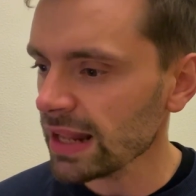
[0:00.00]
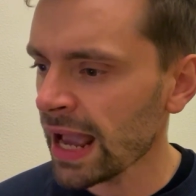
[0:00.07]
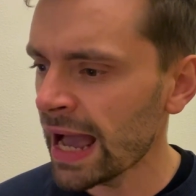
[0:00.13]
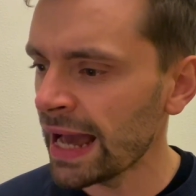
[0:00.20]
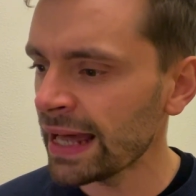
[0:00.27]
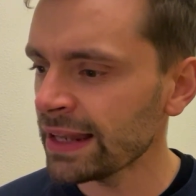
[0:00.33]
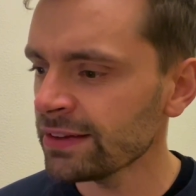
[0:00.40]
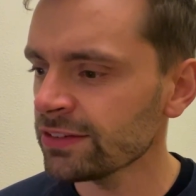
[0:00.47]

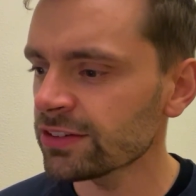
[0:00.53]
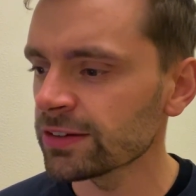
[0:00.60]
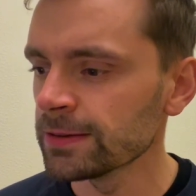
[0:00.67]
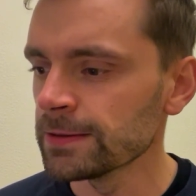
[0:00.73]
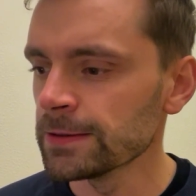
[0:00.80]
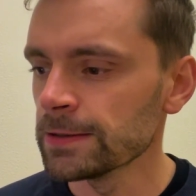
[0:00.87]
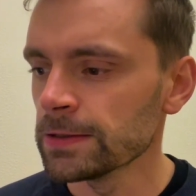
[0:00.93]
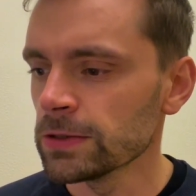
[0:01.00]
And
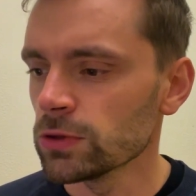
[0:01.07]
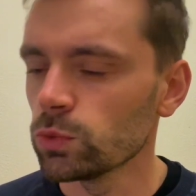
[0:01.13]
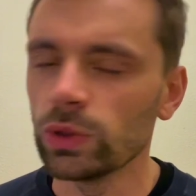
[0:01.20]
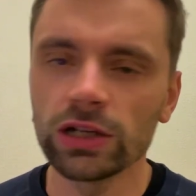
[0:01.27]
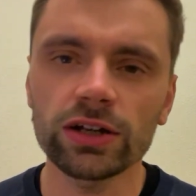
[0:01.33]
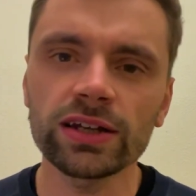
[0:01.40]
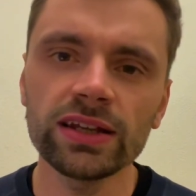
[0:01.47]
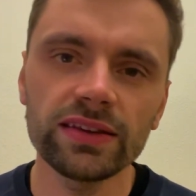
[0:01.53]
we
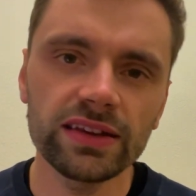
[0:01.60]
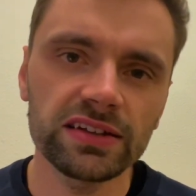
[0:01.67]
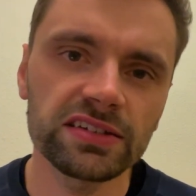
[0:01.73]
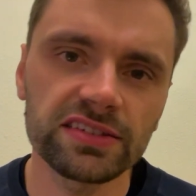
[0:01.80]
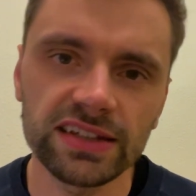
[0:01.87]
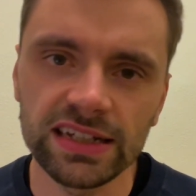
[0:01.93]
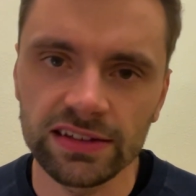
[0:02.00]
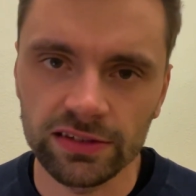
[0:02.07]
look at it this
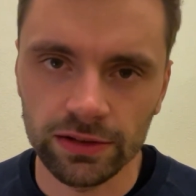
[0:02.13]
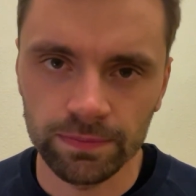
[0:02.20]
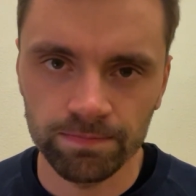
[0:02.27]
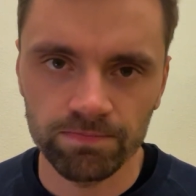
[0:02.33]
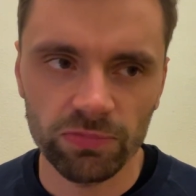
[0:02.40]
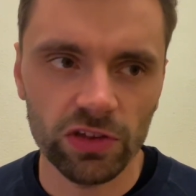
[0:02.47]
season,